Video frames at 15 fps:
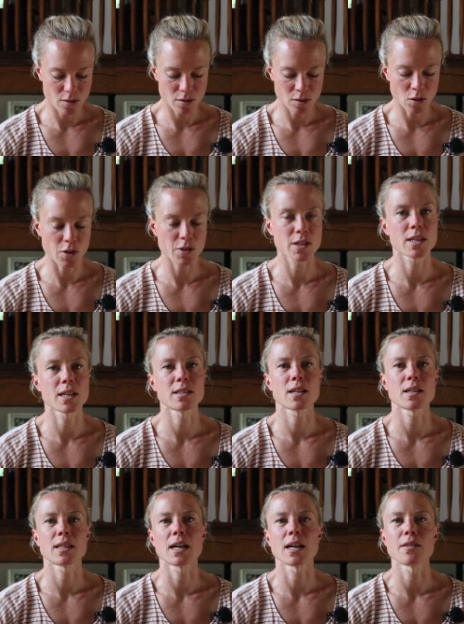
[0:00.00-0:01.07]
lots of things
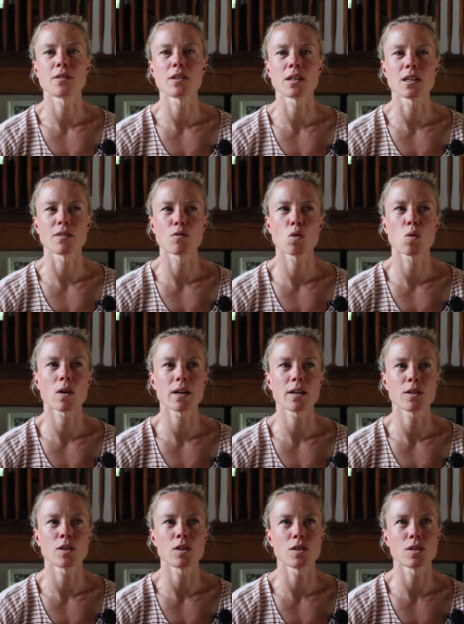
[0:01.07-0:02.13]
like that that give
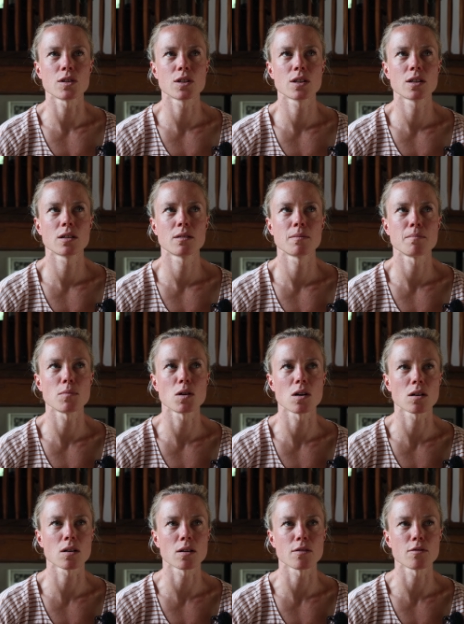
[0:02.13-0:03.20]
quite a good
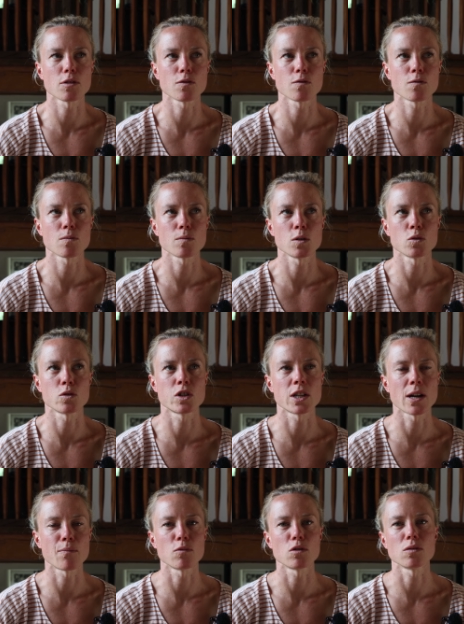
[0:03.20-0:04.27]
marker of your
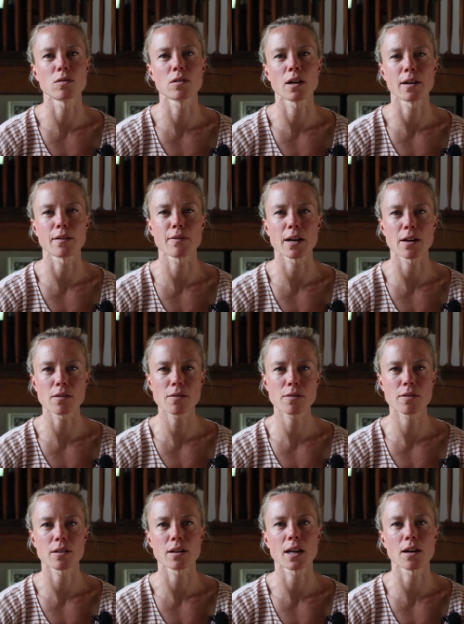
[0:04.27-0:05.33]
general kind of health
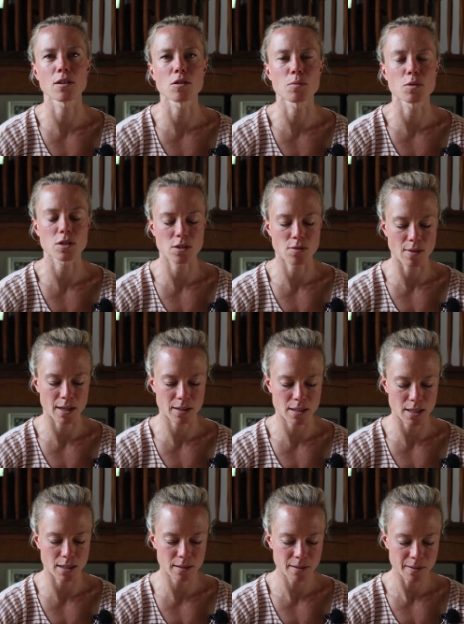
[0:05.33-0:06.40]
and how your body's
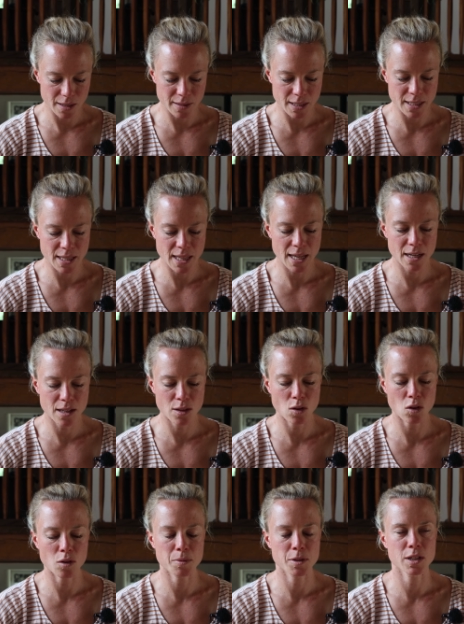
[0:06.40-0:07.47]
reacting. There's then
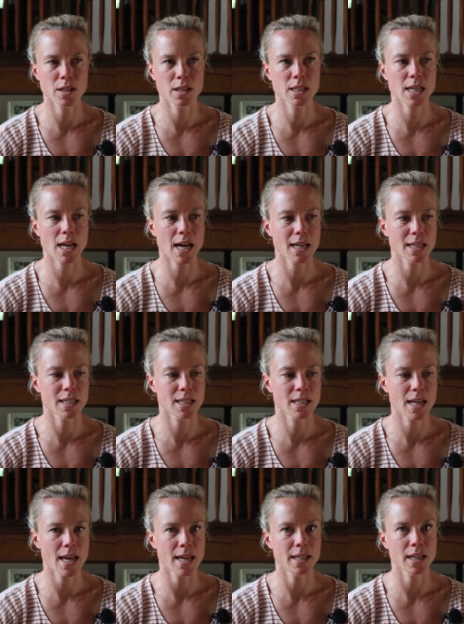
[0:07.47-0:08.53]
the option to add
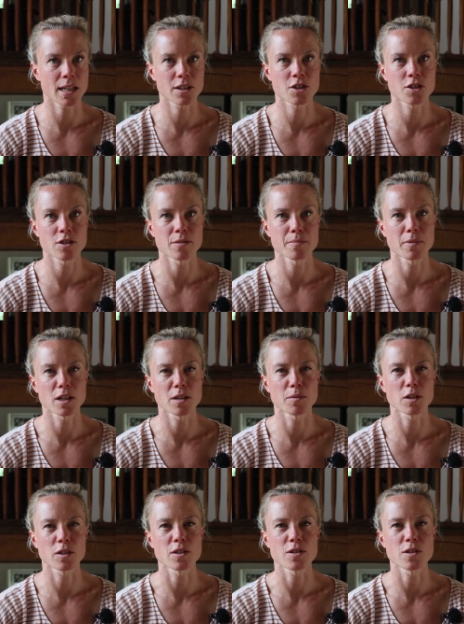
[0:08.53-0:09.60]
any extra
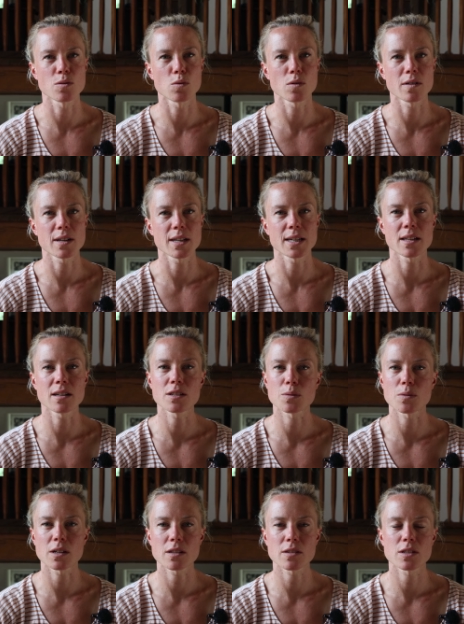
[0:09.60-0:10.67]
biomarkers you want in
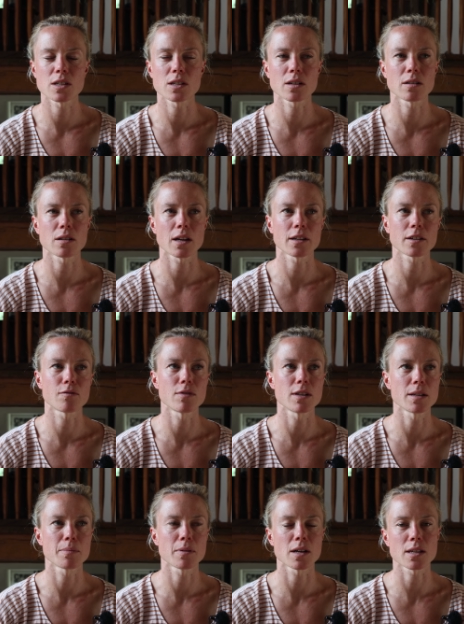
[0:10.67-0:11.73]
as well, so you can like
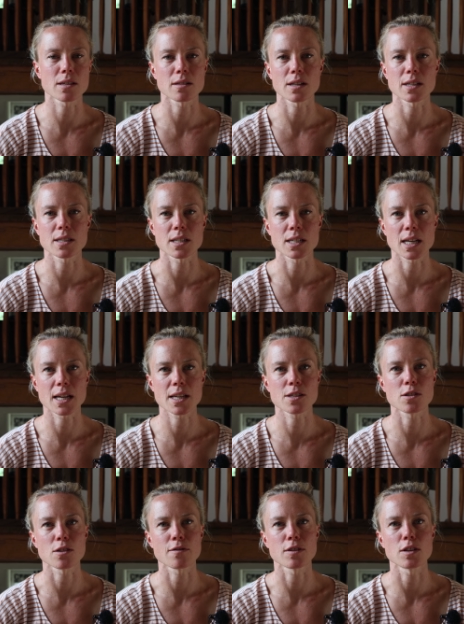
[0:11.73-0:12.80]
really personalize the
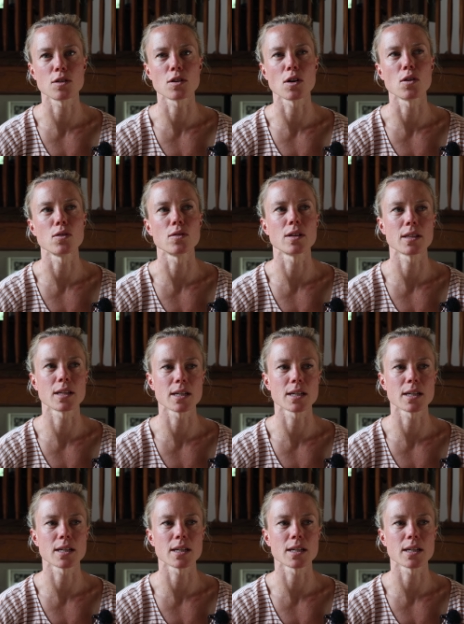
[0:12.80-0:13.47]
test. So if you know that